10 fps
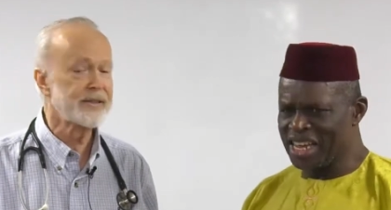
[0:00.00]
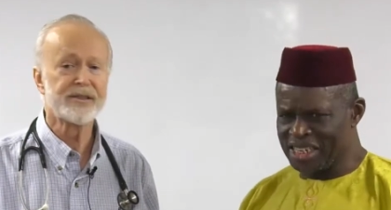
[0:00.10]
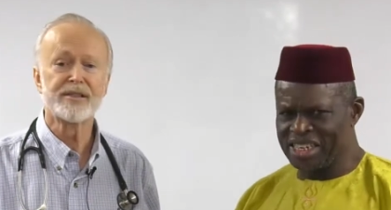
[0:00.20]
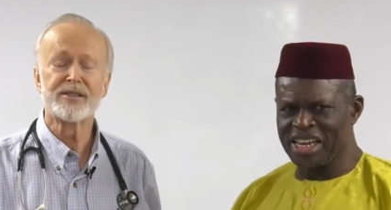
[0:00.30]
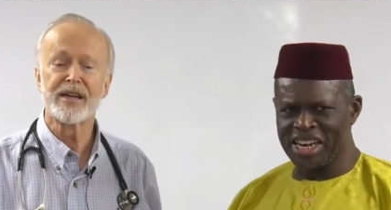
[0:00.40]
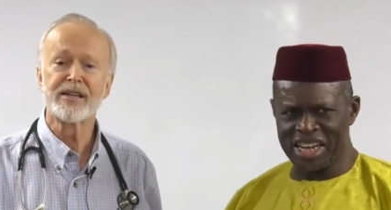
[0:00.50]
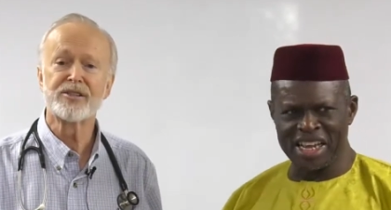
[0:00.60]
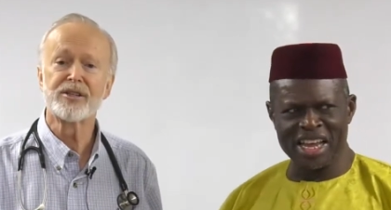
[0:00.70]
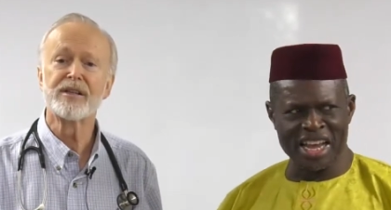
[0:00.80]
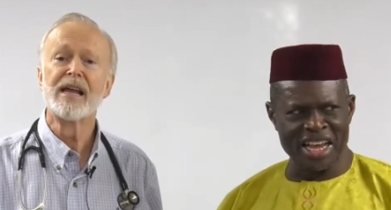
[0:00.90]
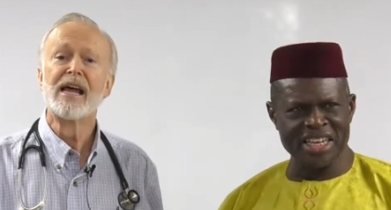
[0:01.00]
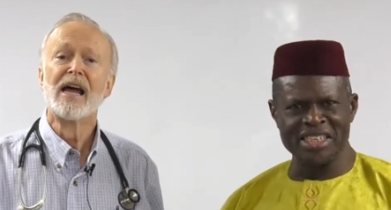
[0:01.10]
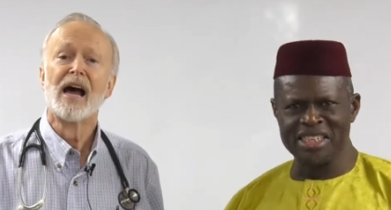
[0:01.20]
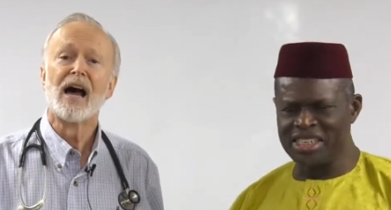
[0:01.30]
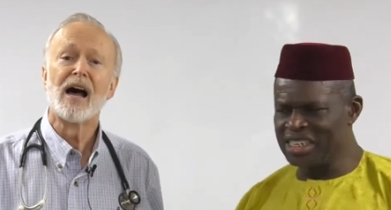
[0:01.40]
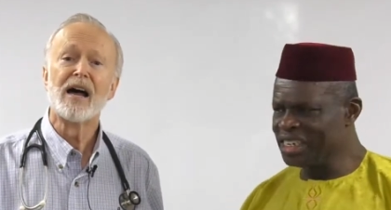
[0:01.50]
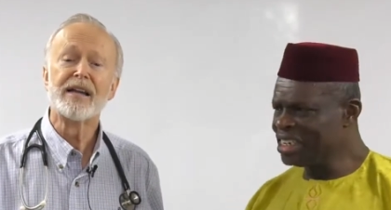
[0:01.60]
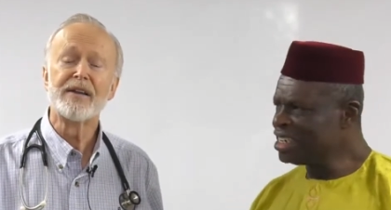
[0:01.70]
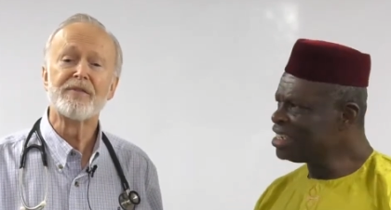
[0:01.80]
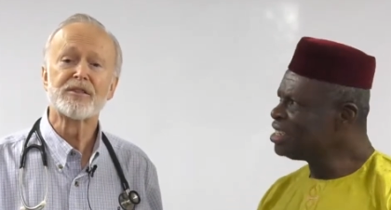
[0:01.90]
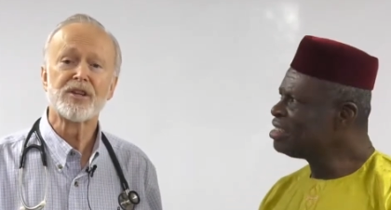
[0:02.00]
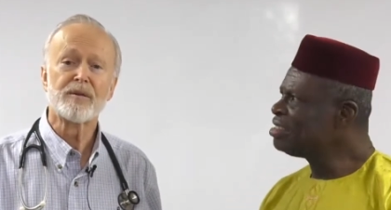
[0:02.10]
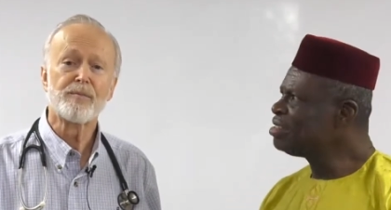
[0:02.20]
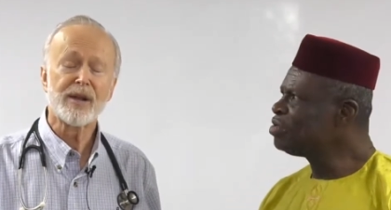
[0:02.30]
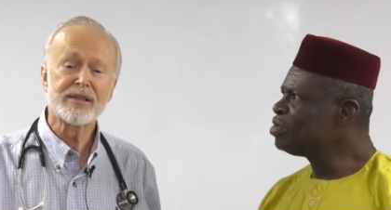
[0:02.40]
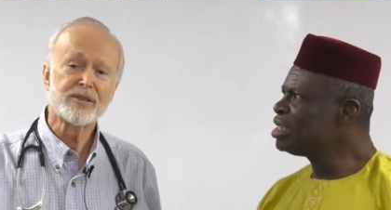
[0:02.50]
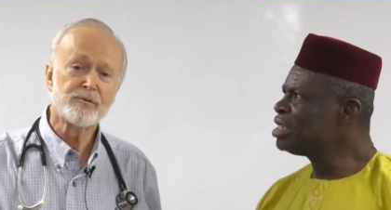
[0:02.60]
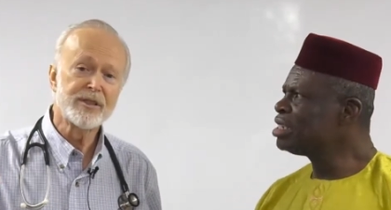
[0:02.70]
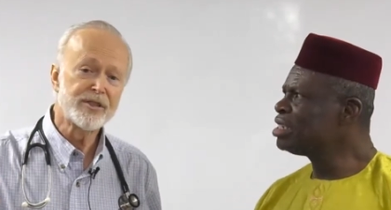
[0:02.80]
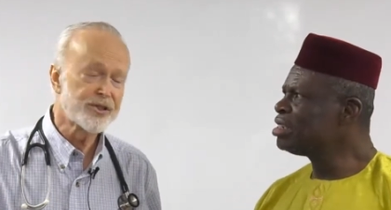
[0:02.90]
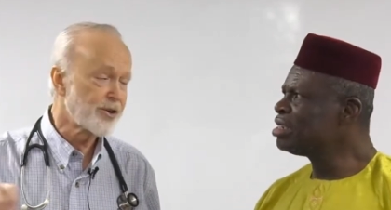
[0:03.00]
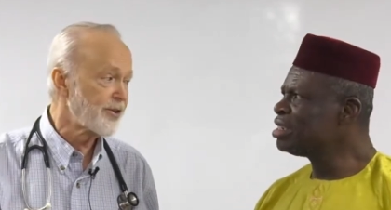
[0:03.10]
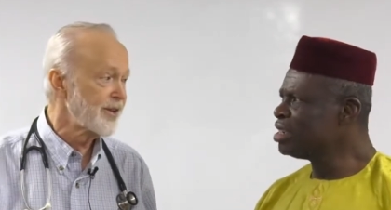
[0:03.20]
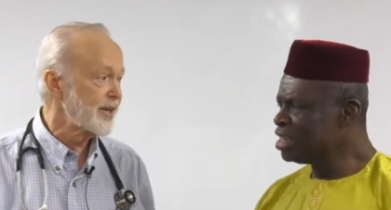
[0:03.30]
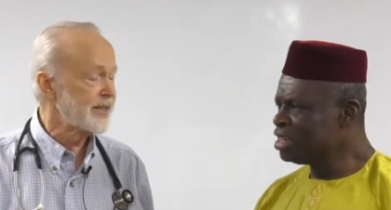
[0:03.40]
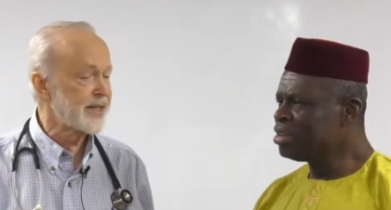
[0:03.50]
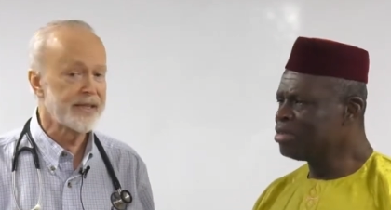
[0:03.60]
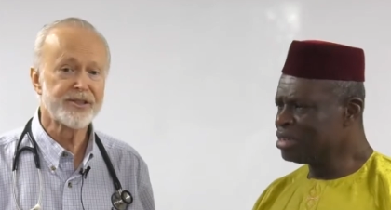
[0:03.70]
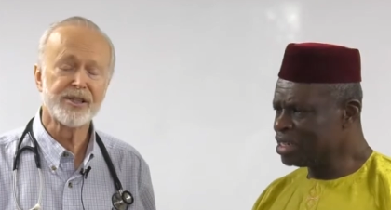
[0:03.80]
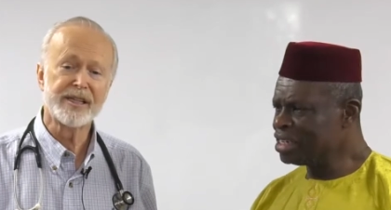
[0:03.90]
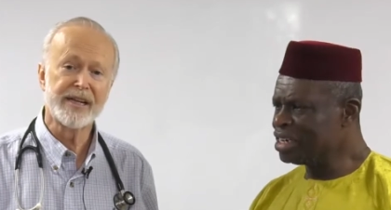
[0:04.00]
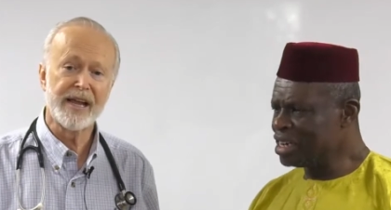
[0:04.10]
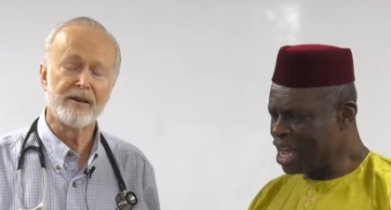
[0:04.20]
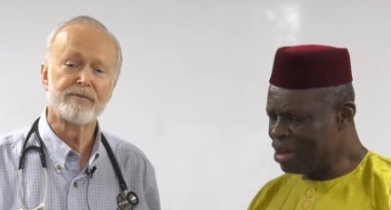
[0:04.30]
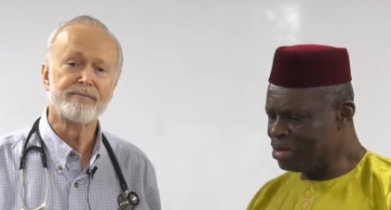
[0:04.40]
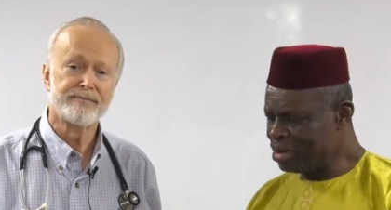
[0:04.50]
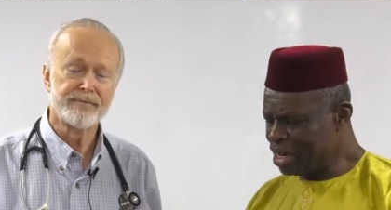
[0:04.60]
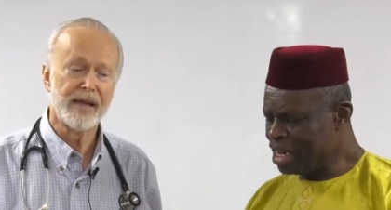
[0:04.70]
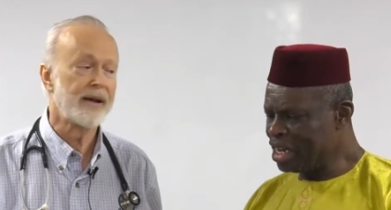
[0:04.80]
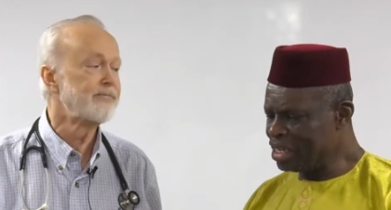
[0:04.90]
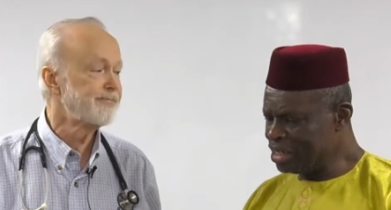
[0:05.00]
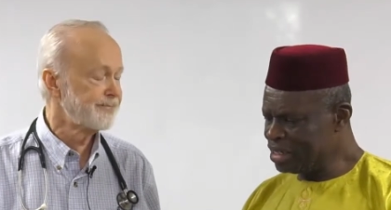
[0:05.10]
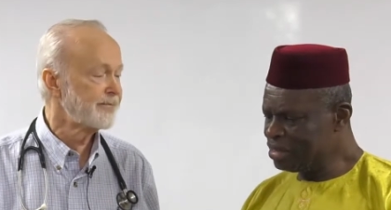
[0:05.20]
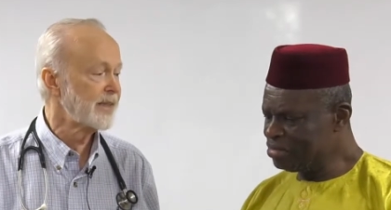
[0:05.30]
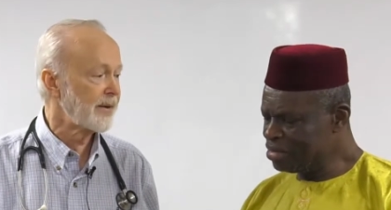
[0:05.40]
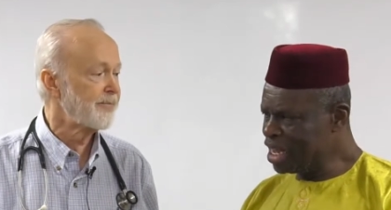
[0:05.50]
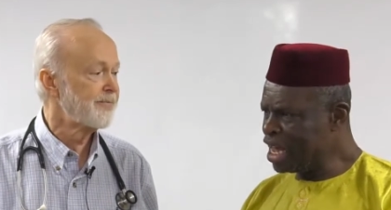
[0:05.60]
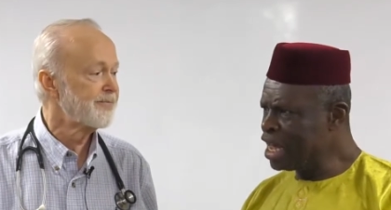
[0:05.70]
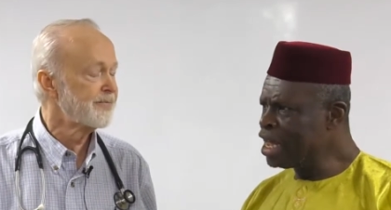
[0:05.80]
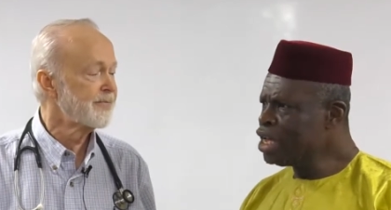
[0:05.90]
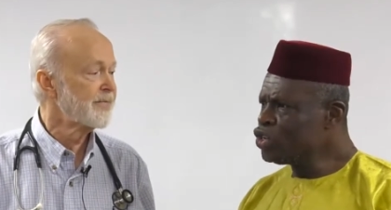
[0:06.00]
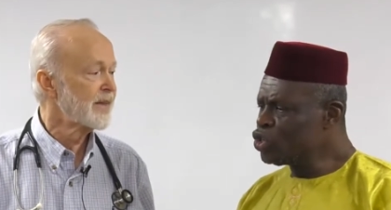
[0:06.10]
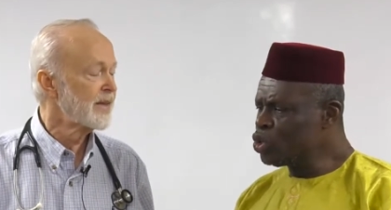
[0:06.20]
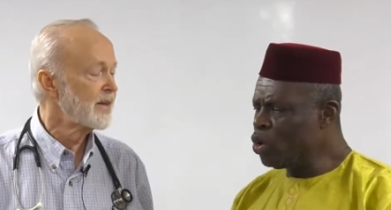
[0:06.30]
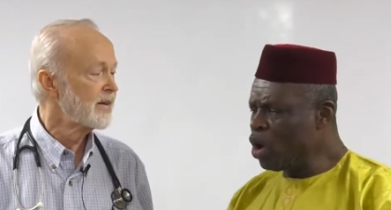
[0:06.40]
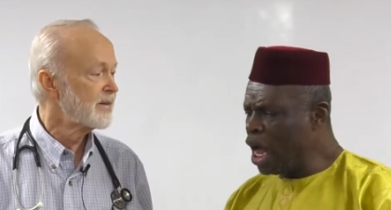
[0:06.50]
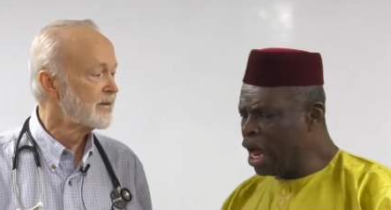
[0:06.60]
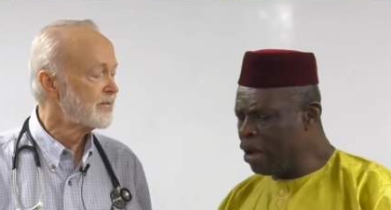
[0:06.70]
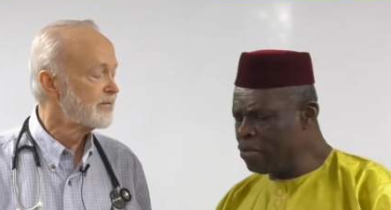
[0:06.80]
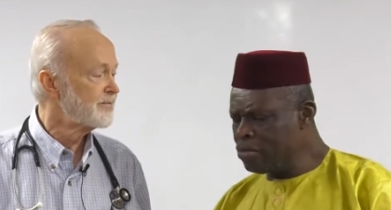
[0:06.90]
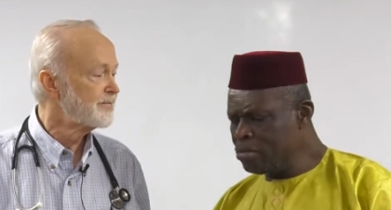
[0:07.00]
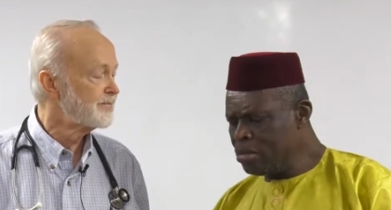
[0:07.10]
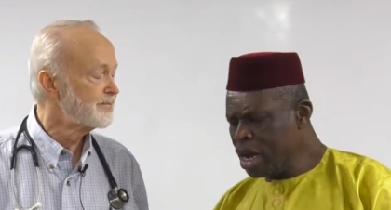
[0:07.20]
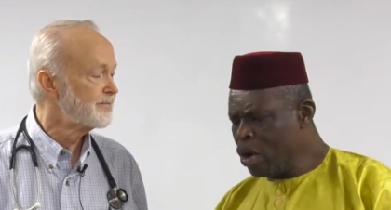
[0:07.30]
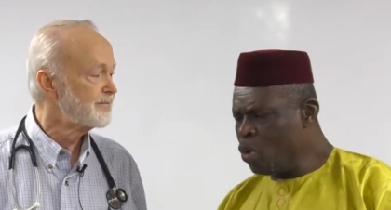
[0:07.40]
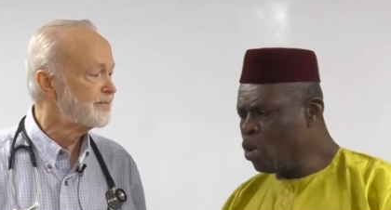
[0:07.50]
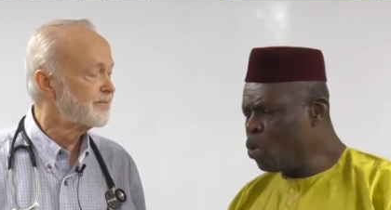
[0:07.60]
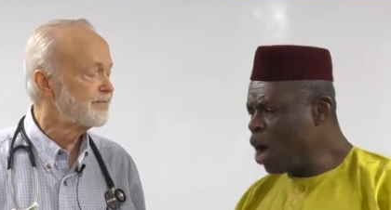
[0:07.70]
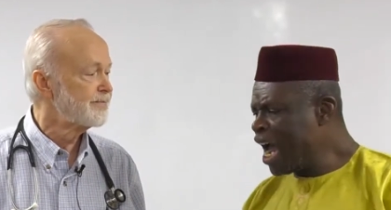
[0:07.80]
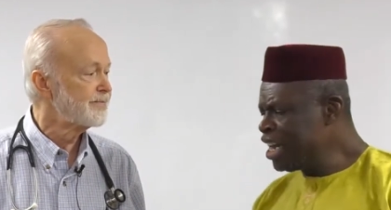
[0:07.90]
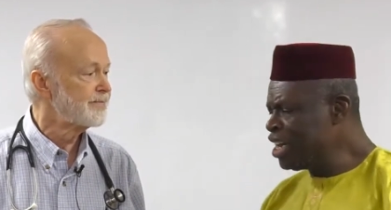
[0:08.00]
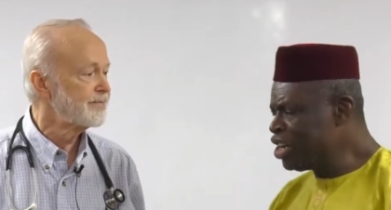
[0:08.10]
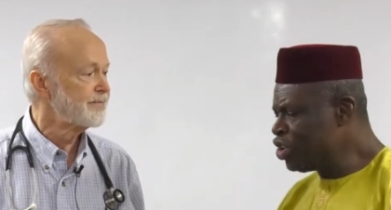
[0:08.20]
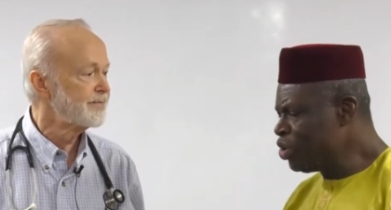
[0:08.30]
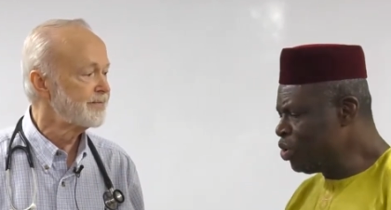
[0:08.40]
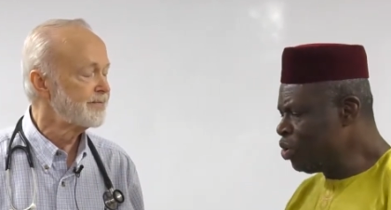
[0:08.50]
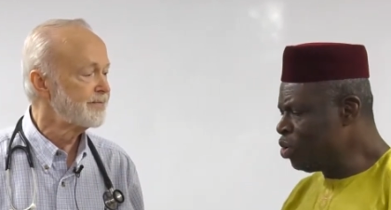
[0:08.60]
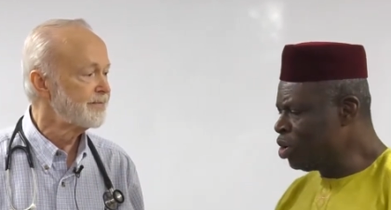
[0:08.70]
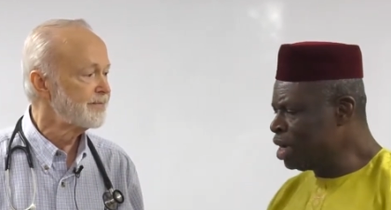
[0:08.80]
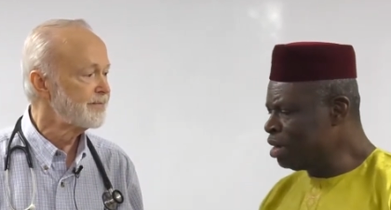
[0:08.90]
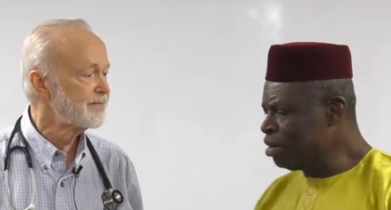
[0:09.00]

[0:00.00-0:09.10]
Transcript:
Speaker 1: yeah, sensation. Tingling, yes. uh, if it's unpleasant, we just turn the intensity down. down yes. Yeah.
Speaker 2: Okay. So, um, why did you